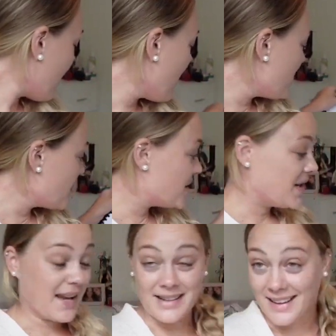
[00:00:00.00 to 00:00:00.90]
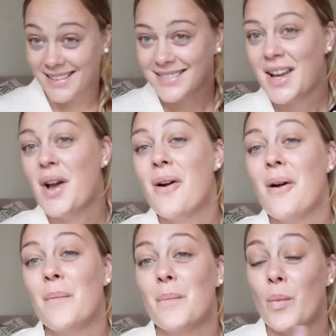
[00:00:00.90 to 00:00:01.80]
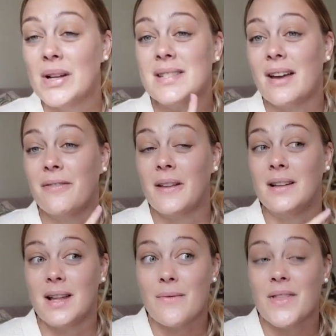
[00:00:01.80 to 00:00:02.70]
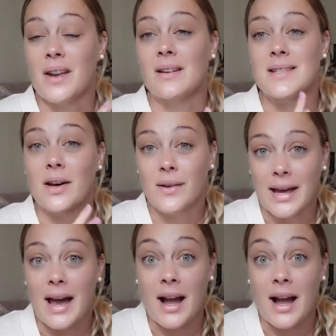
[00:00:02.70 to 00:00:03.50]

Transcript: Oceania, once I fell in love with it, I was like, okay,